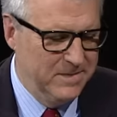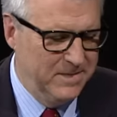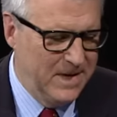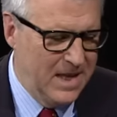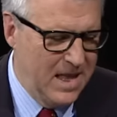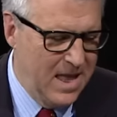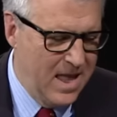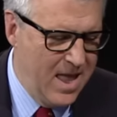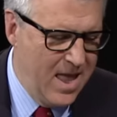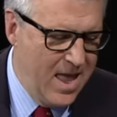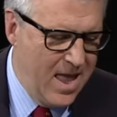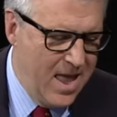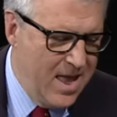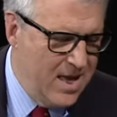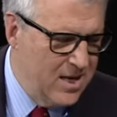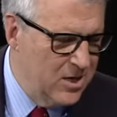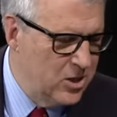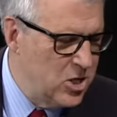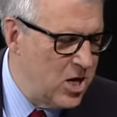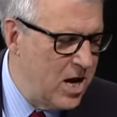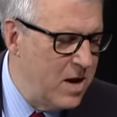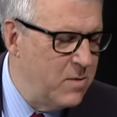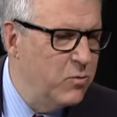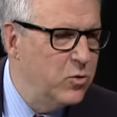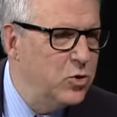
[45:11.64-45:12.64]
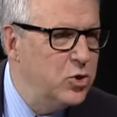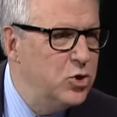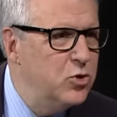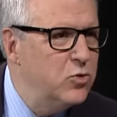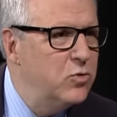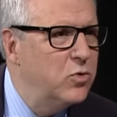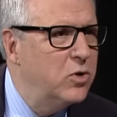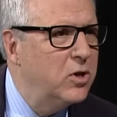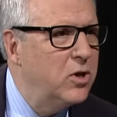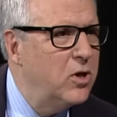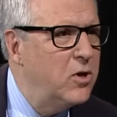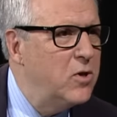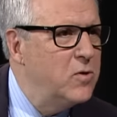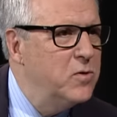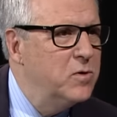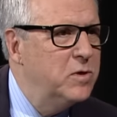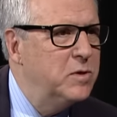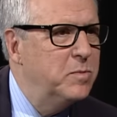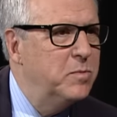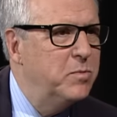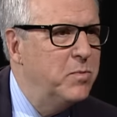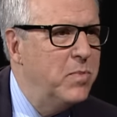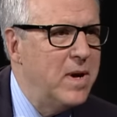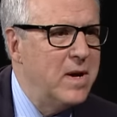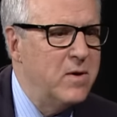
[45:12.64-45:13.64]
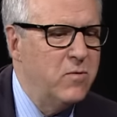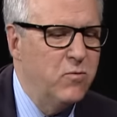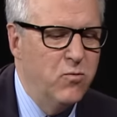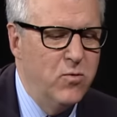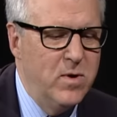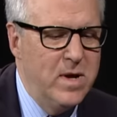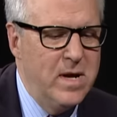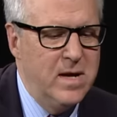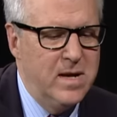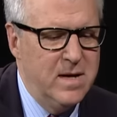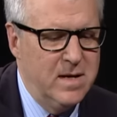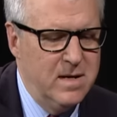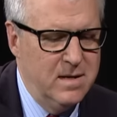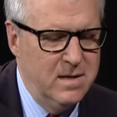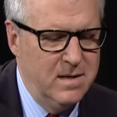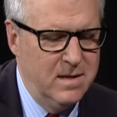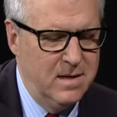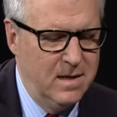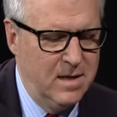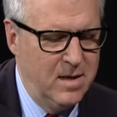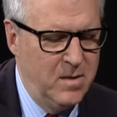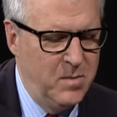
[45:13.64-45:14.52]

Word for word: right. Tom, would you close by reading